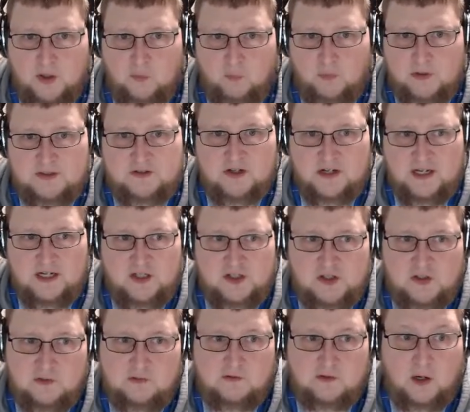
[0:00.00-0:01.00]

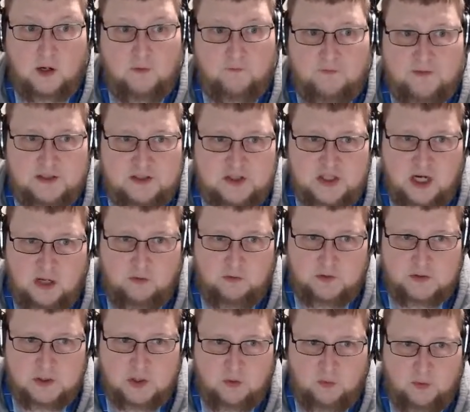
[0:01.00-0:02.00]
originations of the
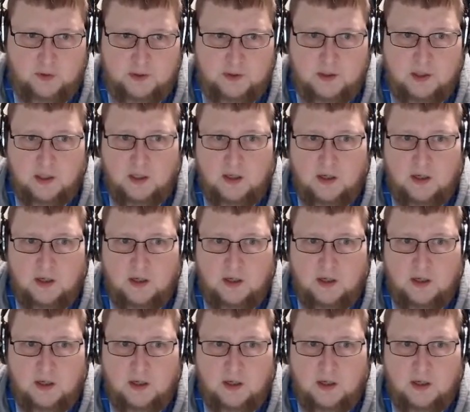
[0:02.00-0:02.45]
challenge coin.